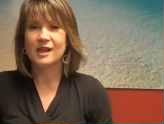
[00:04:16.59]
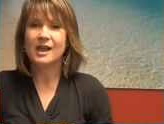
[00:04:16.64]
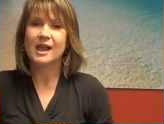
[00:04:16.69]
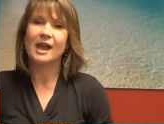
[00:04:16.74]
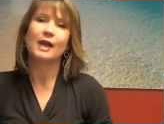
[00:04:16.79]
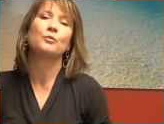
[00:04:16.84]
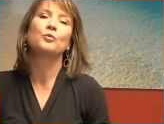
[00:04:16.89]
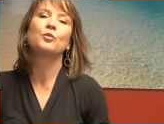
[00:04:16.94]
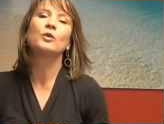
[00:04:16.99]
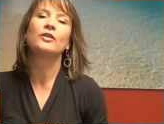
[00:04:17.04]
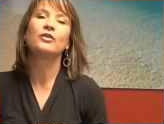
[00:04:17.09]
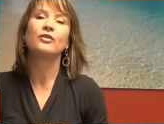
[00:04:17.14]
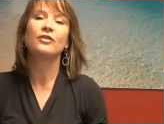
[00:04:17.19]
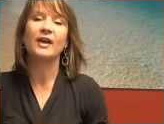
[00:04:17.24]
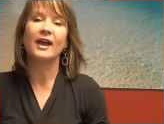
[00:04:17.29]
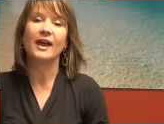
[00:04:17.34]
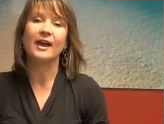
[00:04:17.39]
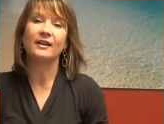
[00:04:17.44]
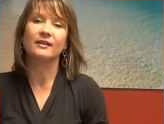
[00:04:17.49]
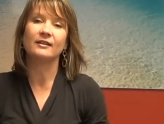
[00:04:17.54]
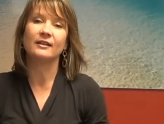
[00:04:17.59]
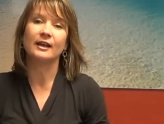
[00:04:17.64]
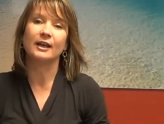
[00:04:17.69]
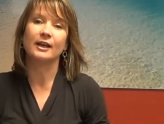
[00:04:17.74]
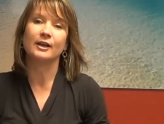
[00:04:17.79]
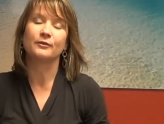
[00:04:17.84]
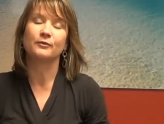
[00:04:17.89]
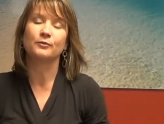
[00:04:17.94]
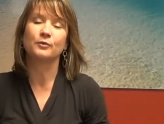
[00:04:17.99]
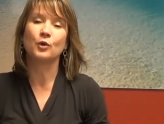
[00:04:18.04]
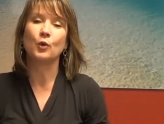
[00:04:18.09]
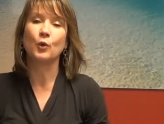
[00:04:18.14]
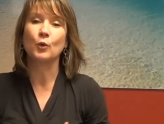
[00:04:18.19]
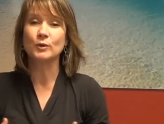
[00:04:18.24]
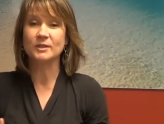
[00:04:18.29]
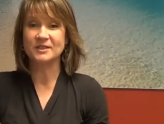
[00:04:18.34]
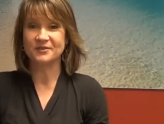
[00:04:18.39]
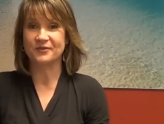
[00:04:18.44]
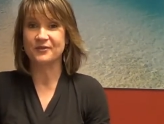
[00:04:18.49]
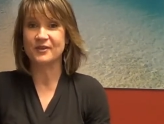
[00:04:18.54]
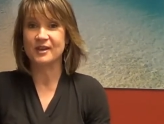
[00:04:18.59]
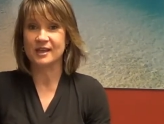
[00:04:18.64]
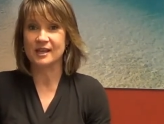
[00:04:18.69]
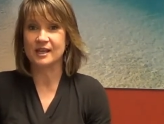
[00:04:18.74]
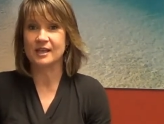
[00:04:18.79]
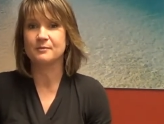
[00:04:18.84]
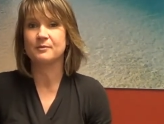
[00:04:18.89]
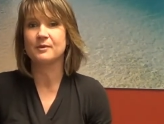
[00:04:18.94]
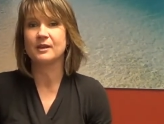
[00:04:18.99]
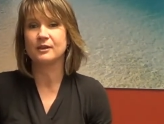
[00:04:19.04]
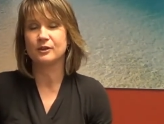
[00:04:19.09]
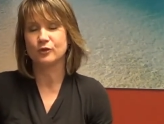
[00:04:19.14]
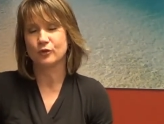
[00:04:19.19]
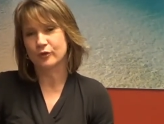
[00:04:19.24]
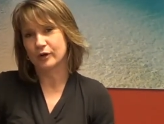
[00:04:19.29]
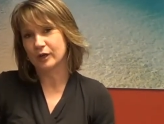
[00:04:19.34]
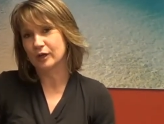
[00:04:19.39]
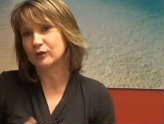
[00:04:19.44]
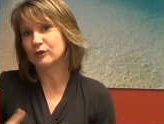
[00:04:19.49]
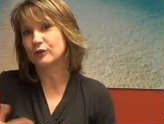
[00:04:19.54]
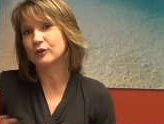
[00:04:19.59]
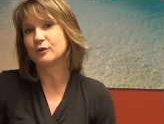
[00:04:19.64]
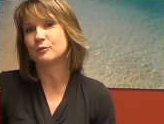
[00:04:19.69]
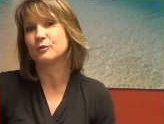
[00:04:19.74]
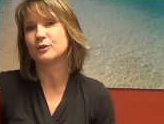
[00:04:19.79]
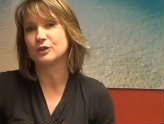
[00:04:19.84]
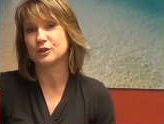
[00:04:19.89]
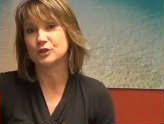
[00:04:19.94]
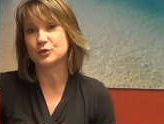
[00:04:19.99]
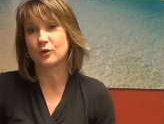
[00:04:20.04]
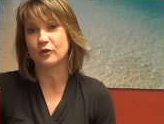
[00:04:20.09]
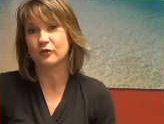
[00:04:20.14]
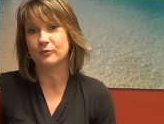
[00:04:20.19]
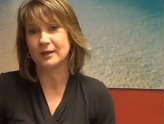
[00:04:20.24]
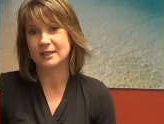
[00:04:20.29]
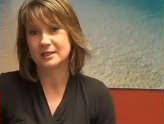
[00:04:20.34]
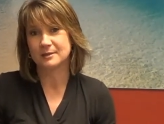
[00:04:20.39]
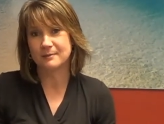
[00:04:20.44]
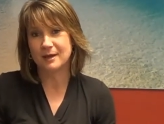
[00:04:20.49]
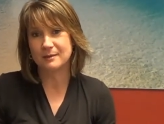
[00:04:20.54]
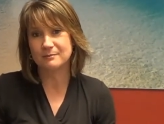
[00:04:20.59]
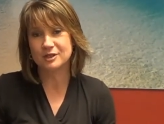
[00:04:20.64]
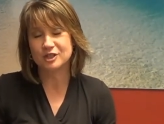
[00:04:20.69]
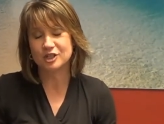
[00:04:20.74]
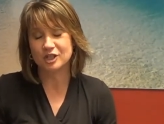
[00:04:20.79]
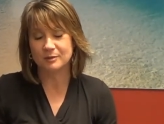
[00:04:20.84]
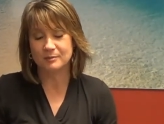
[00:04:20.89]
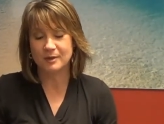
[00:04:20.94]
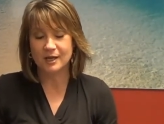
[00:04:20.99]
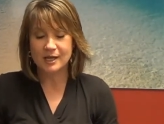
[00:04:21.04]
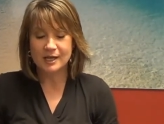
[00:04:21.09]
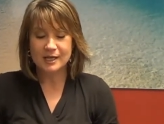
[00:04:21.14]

and with that course fee you're included with your 12 months membership.